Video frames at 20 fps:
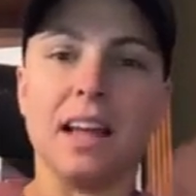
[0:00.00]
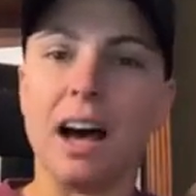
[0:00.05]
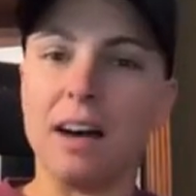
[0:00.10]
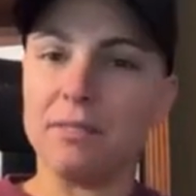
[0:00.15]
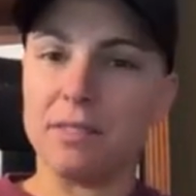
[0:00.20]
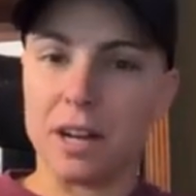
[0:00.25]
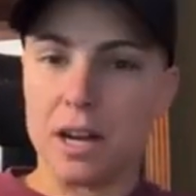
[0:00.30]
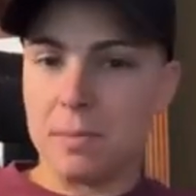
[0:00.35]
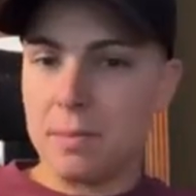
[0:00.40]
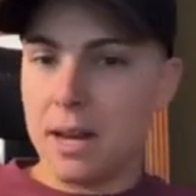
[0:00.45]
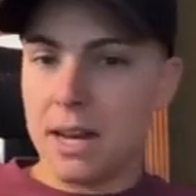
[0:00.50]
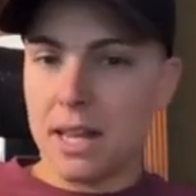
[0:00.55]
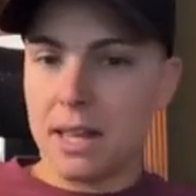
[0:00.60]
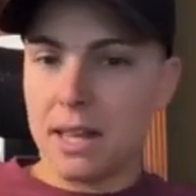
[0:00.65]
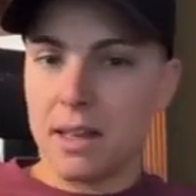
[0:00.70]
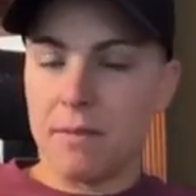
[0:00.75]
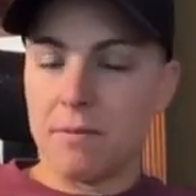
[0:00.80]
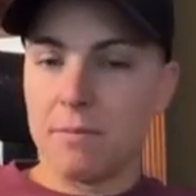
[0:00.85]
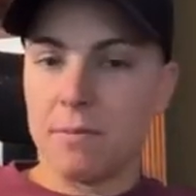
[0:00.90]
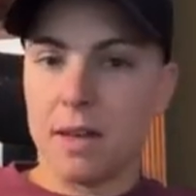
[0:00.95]
not very many
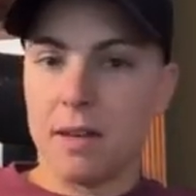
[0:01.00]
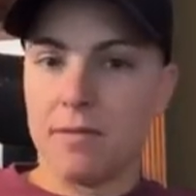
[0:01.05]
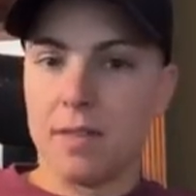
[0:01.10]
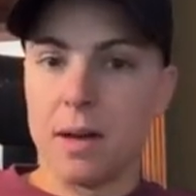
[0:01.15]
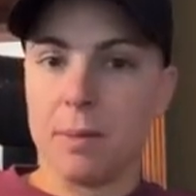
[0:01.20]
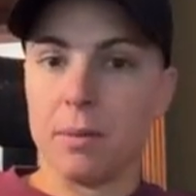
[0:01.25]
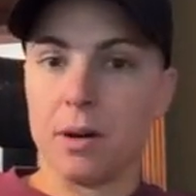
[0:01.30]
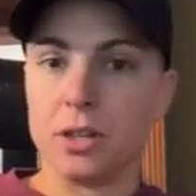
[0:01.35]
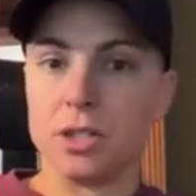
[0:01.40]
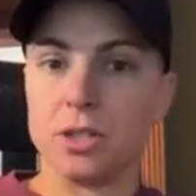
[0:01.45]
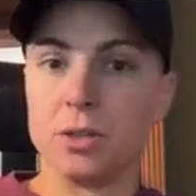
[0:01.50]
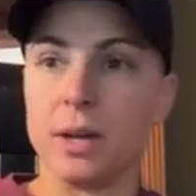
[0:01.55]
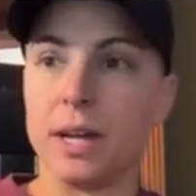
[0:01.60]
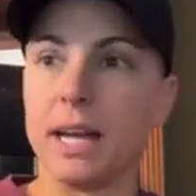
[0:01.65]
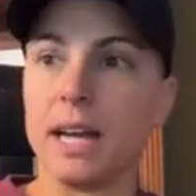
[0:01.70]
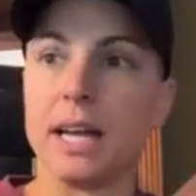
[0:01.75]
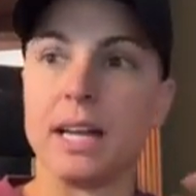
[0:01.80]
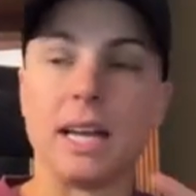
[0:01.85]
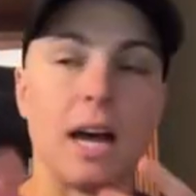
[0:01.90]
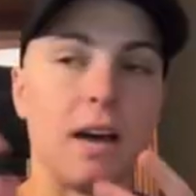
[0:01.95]
of them are
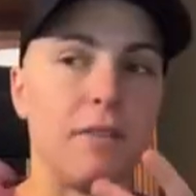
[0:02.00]
doing it.